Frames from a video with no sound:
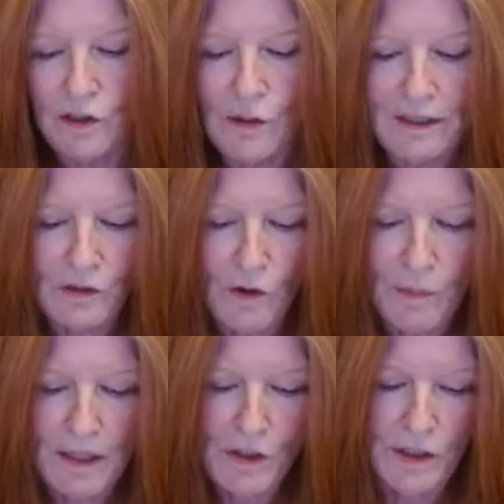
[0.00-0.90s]

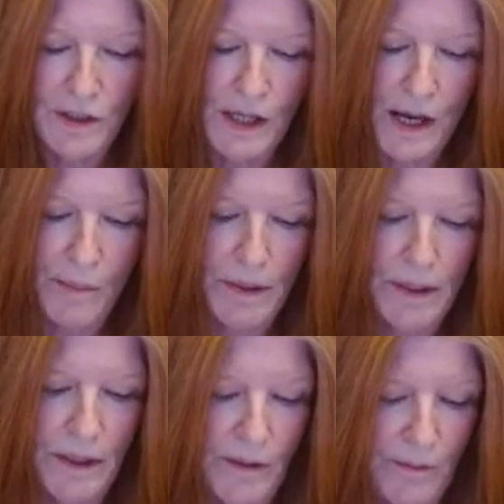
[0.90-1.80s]
Transformation is
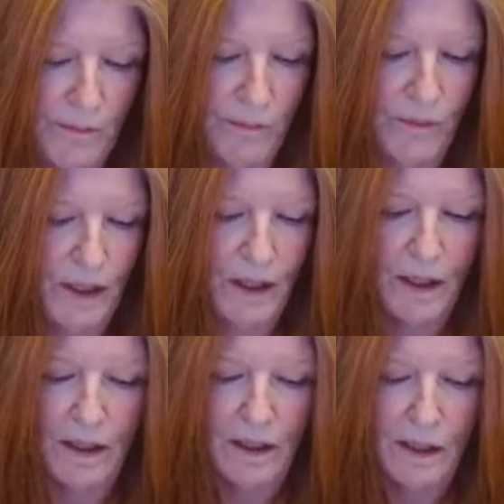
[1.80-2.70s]
happening
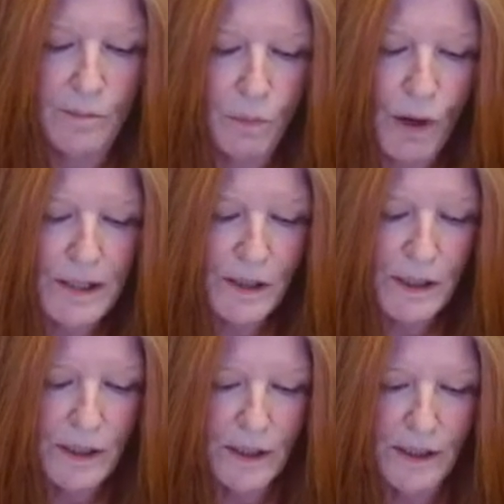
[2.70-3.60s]
Embrace
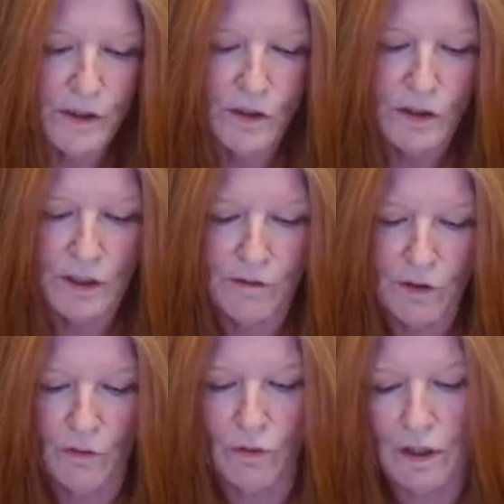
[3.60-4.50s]
it and
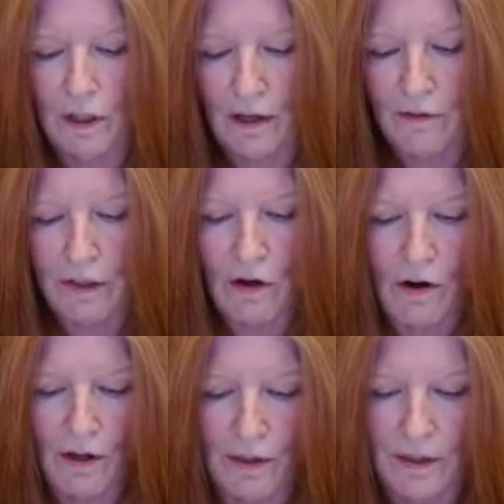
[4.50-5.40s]
shift with a loving
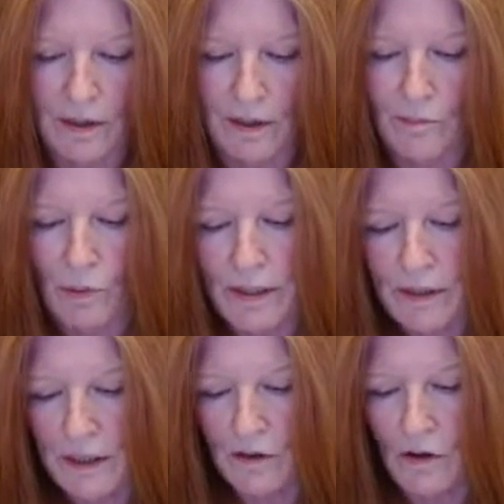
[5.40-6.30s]
heart,
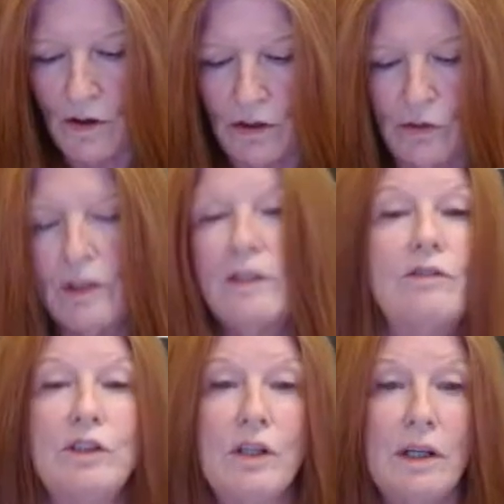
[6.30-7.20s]
embracing all your
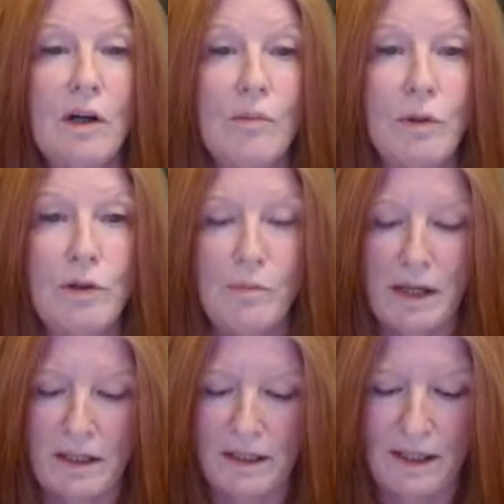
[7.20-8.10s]
gifts to help
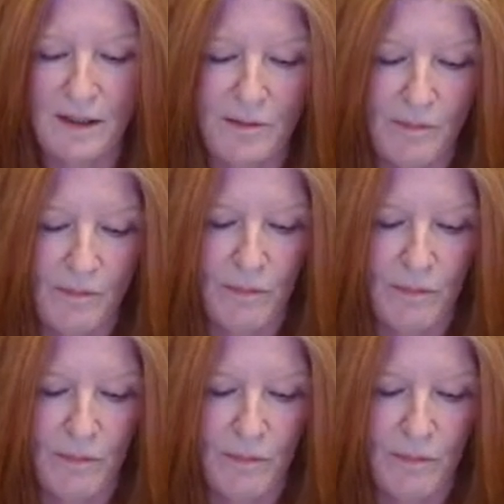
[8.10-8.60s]
humanity.